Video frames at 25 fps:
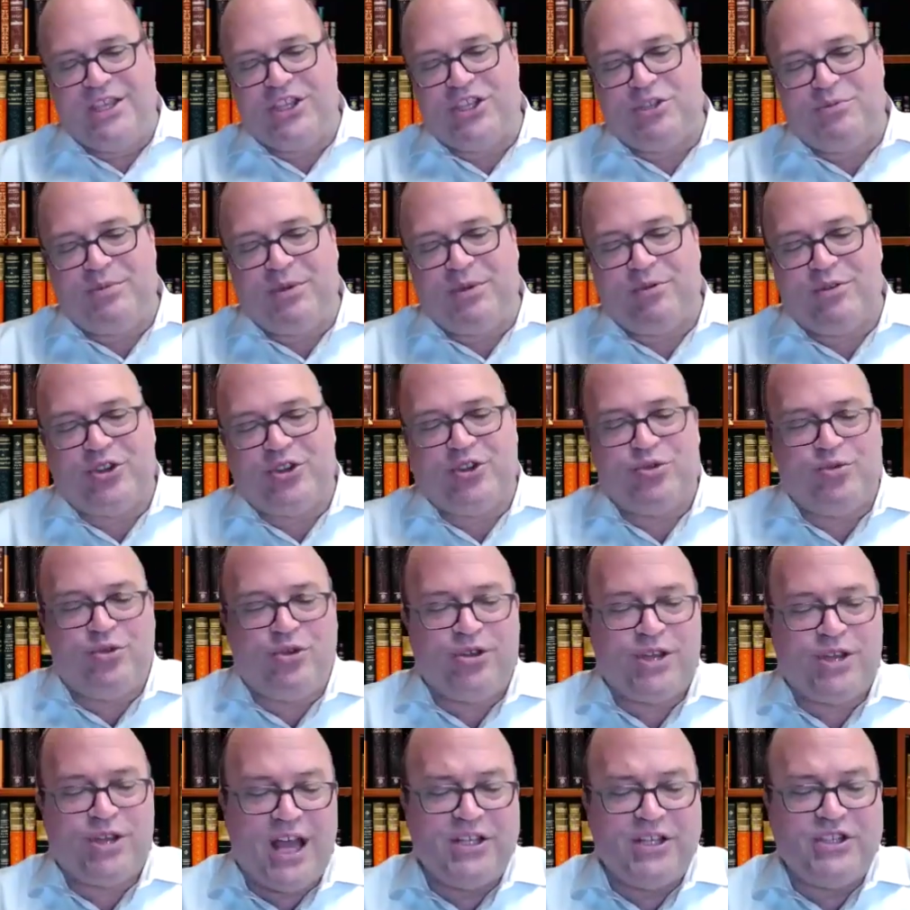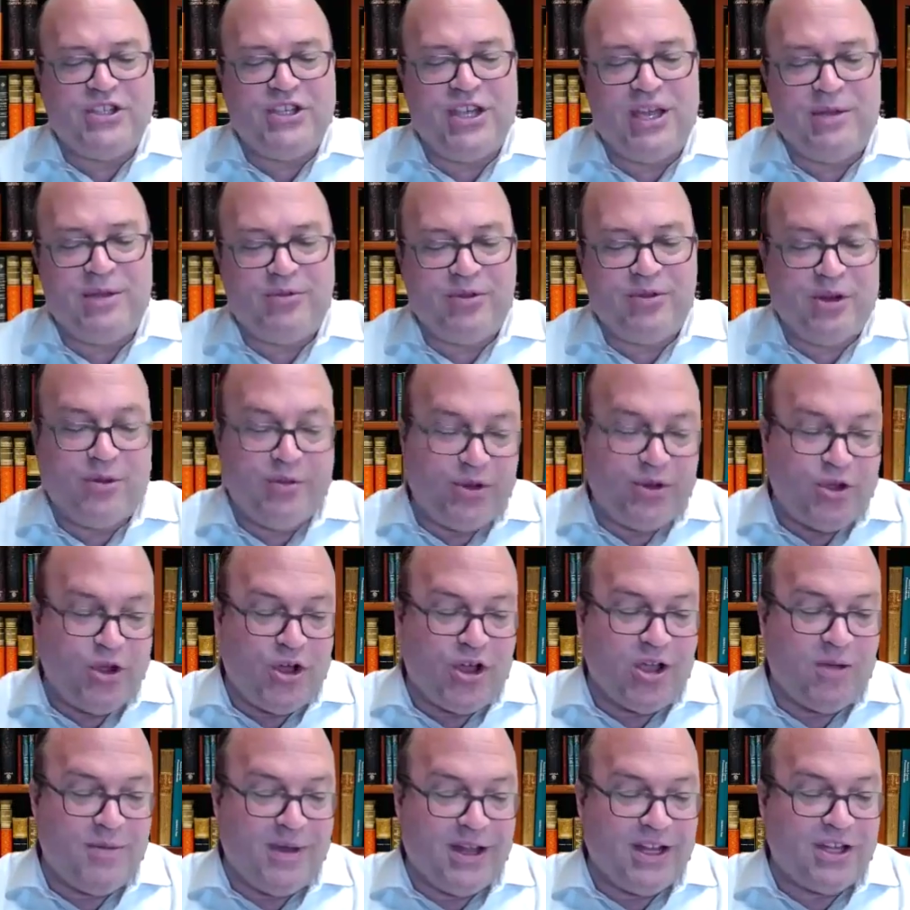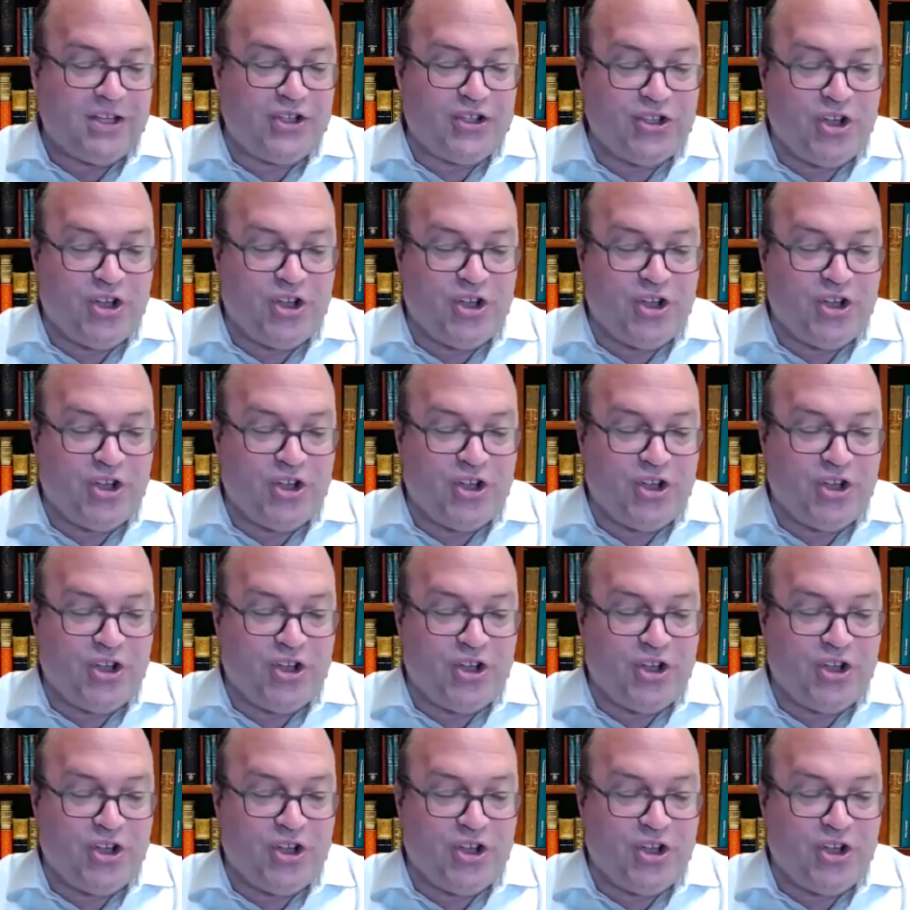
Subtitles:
spiritual concept. We talk about it.